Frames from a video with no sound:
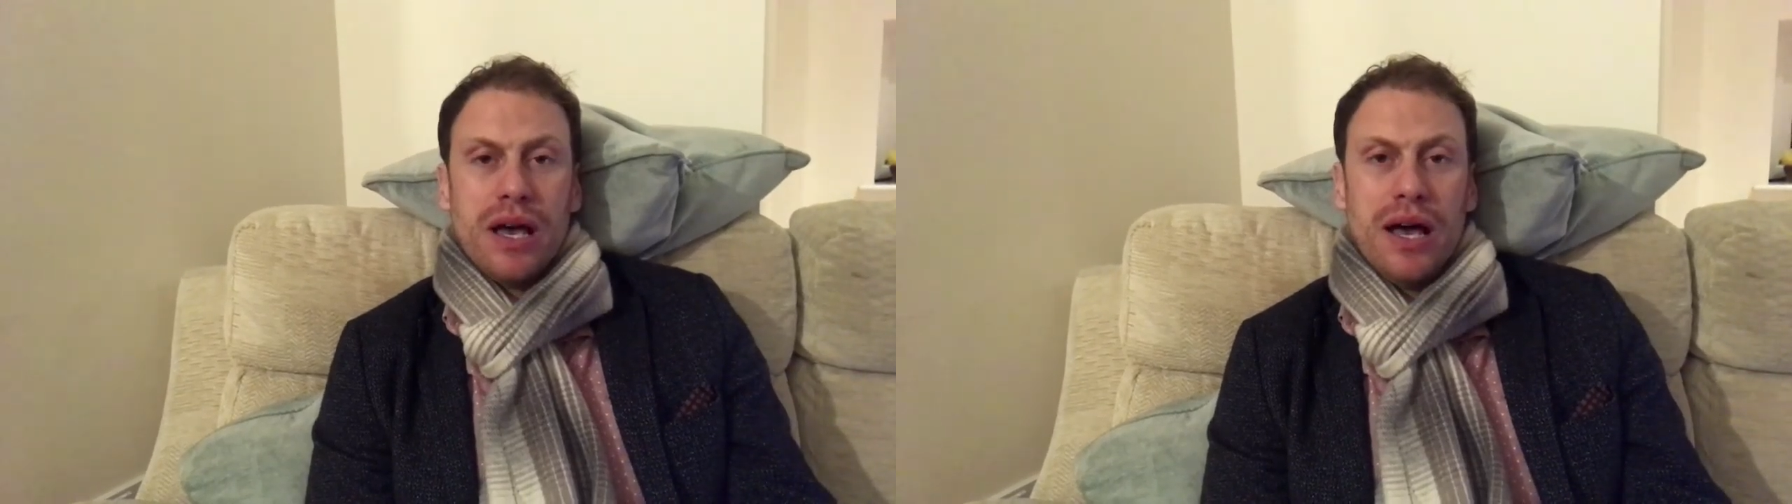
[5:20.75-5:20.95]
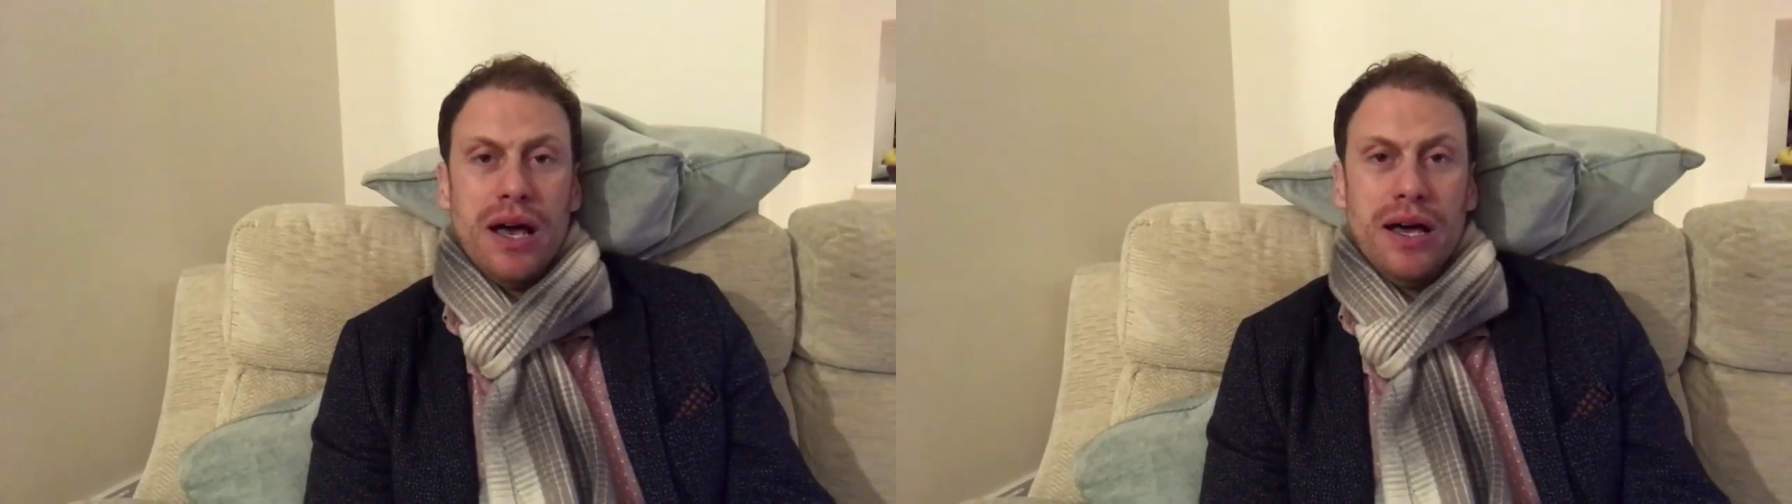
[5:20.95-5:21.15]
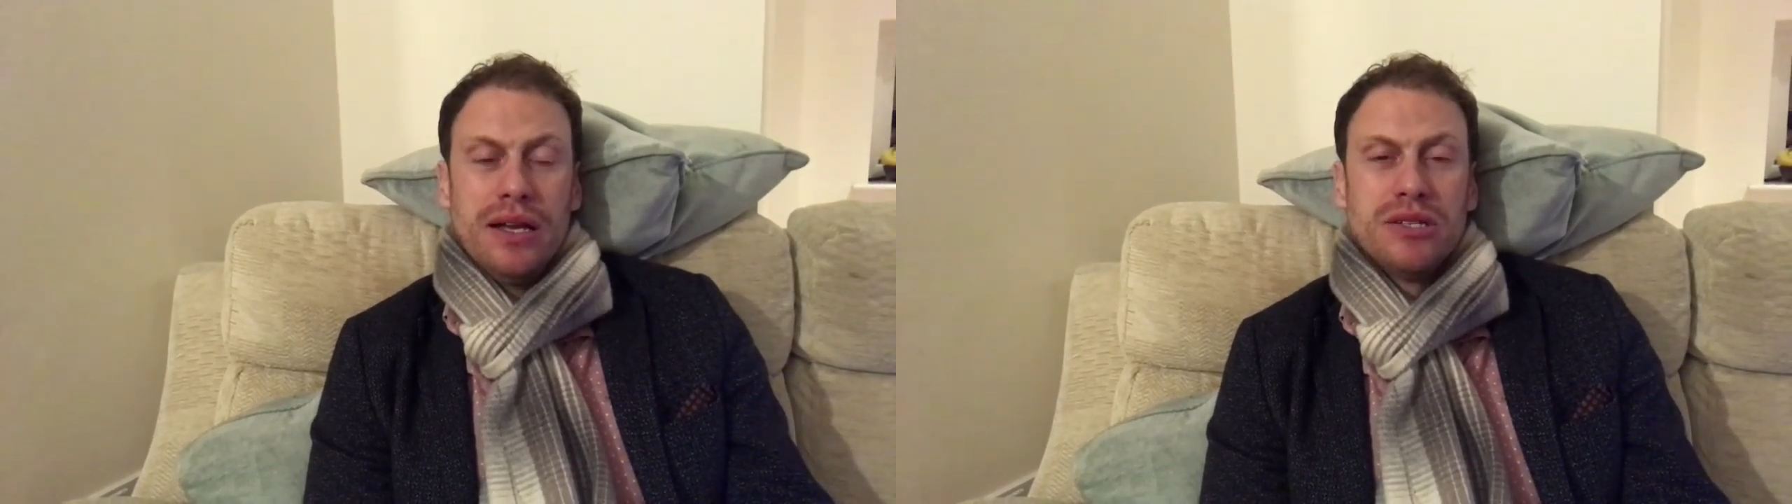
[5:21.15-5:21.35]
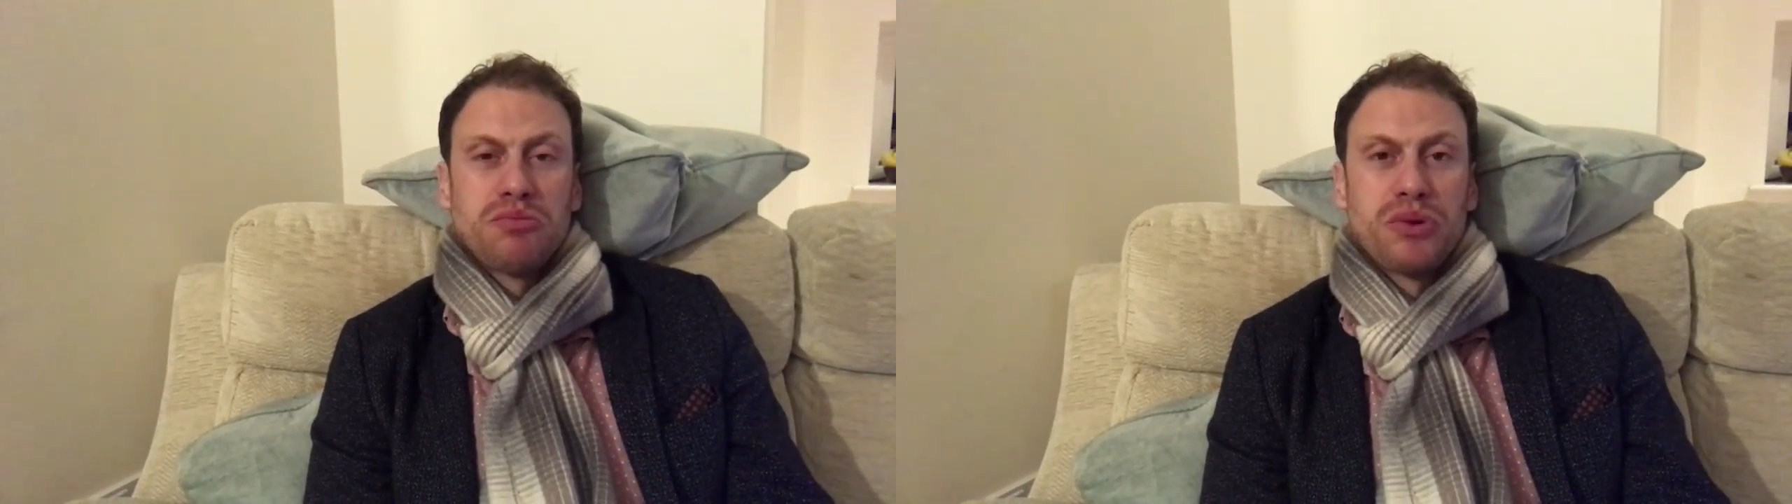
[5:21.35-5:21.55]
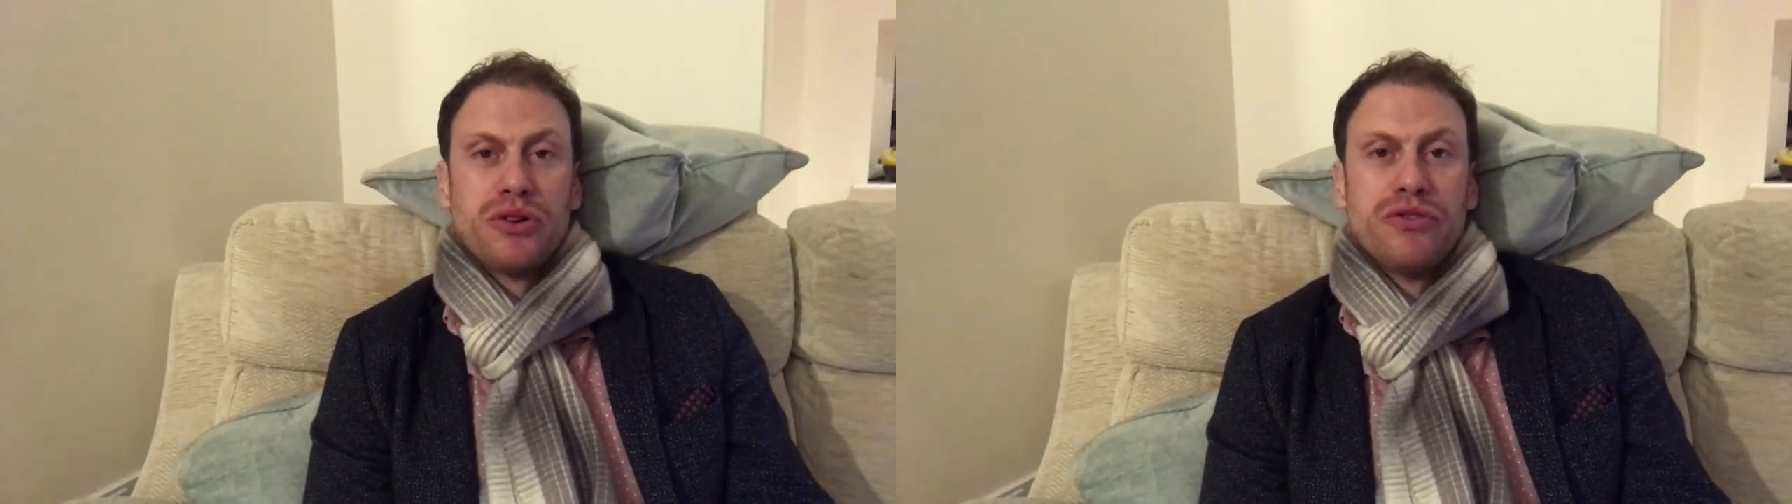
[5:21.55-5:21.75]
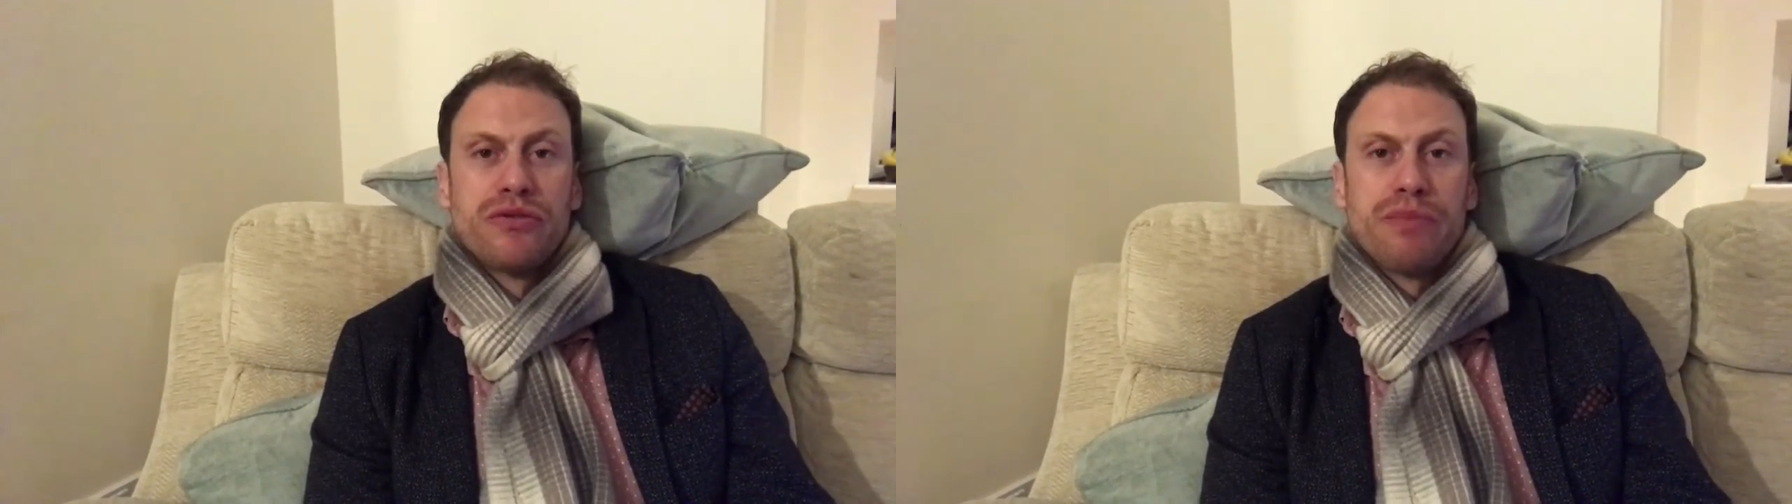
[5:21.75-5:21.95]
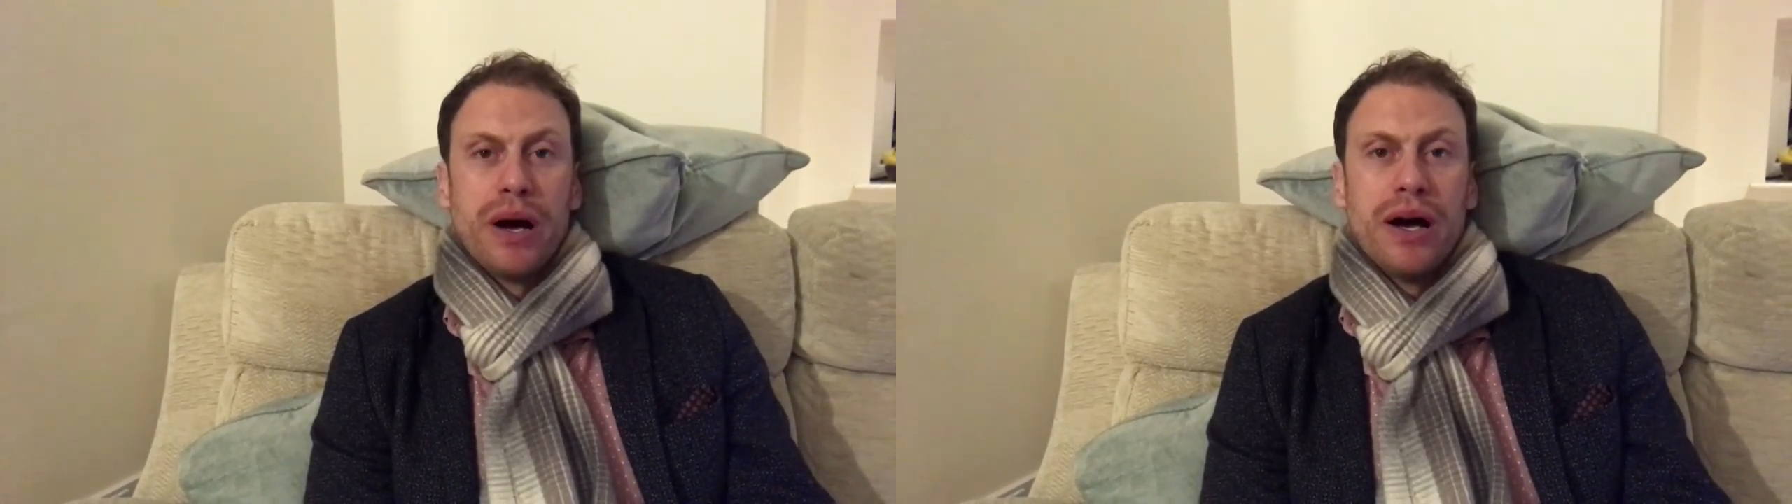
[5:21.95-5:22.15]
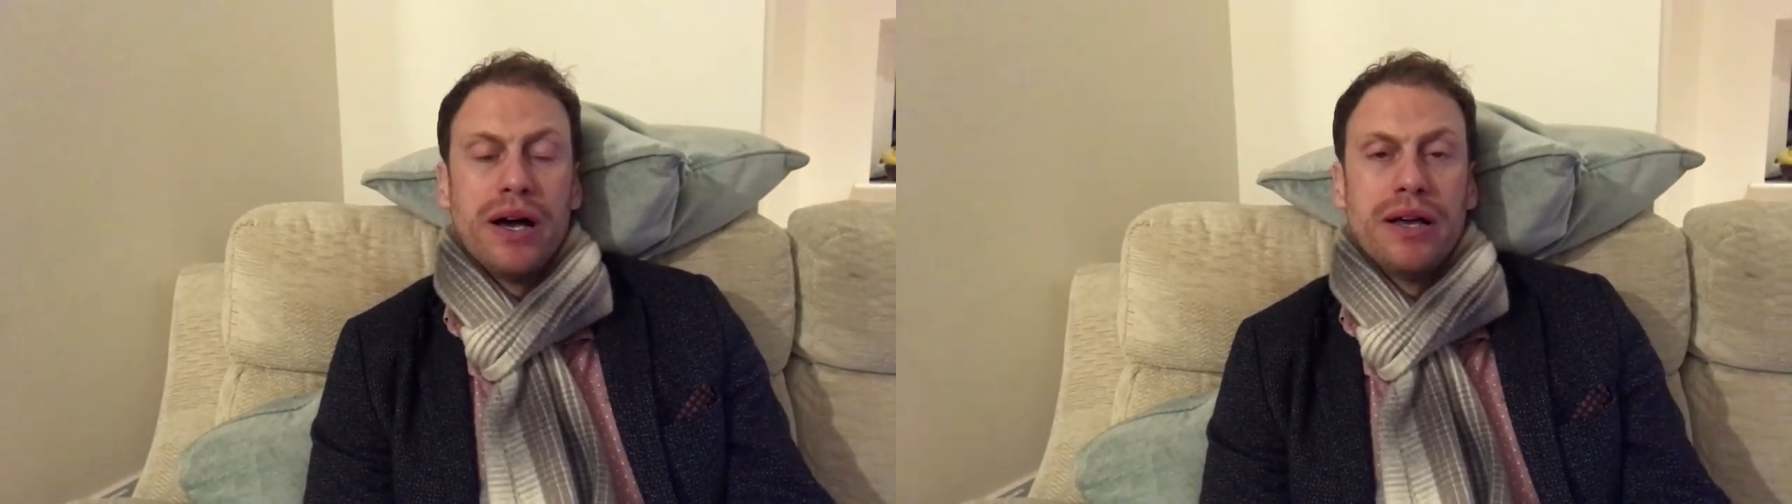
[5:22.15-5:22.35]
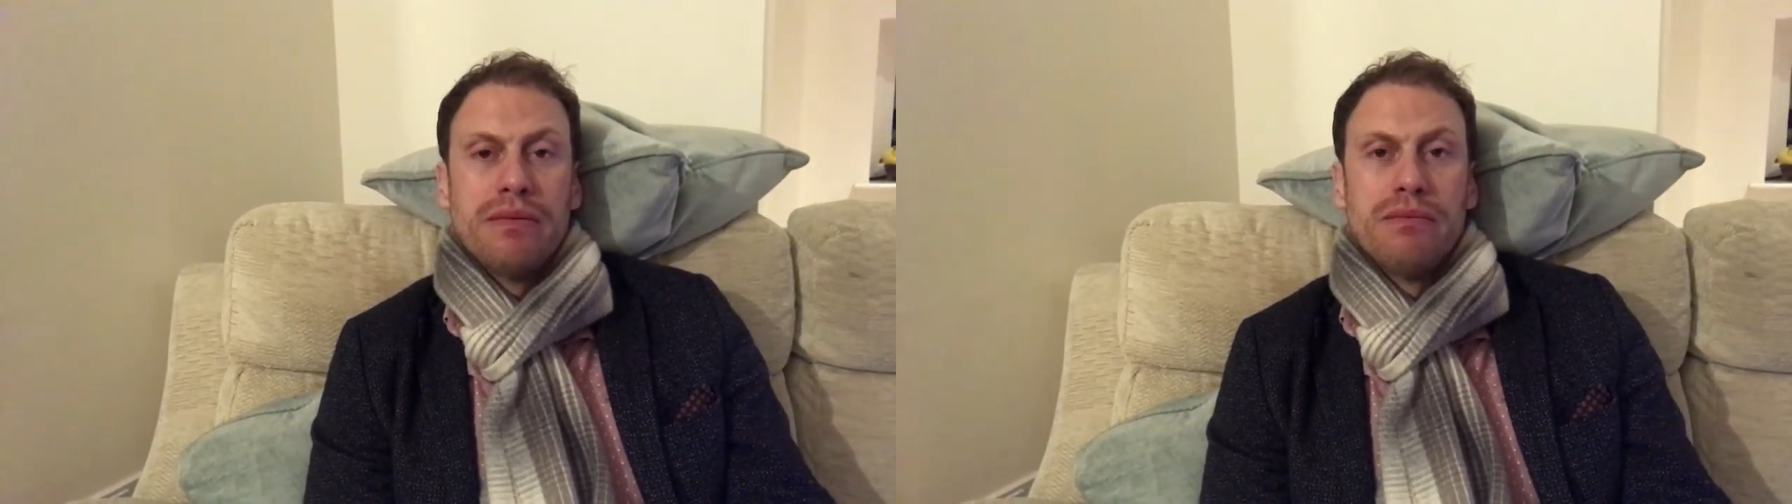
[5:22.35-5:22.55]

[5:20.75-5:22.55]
And it's proved by